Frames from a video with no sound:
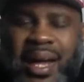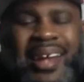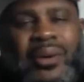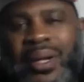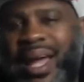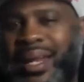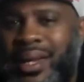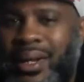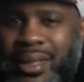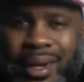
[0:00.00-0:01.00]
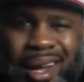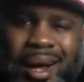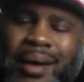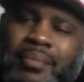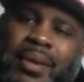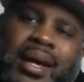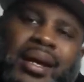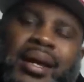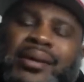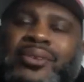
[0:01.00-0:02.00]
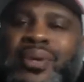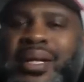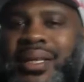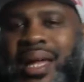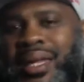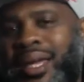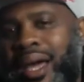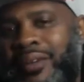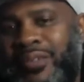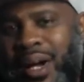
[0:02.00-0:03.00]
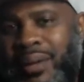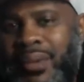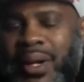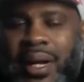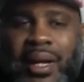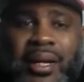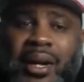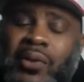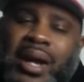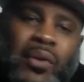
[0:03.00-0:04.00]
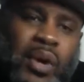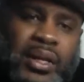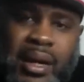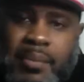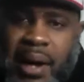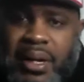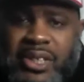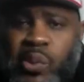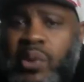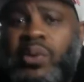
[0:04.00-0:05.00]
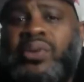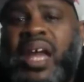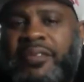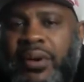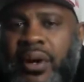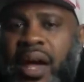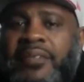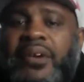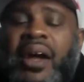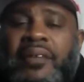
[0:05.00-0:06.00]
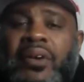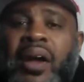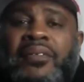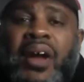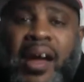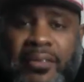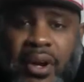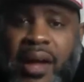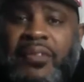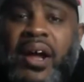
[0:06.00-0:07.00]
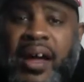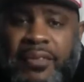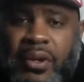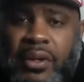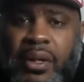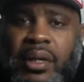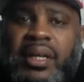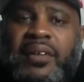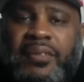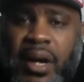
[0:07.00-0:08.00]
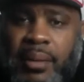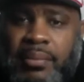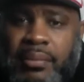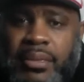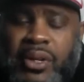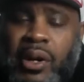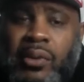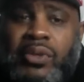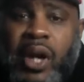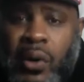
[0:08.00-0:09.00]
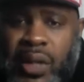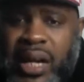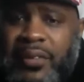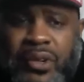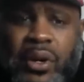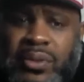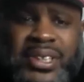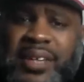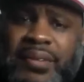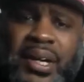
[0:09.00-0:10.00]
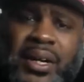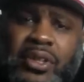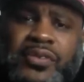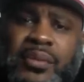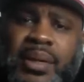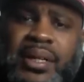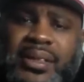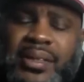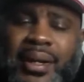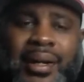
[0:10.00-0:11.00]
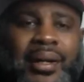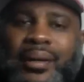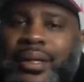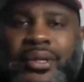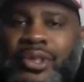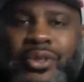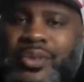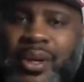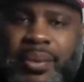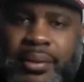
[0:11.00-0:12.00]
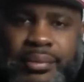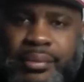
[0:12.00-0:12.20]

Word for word: I know a lot of y'all thought, oh man, they quit, they gave up. You know, now one thing about us, we will never, ever, ever, ever, ever, ever, ever give up. You know, know that if you don't see videos from us, YouTube tripping.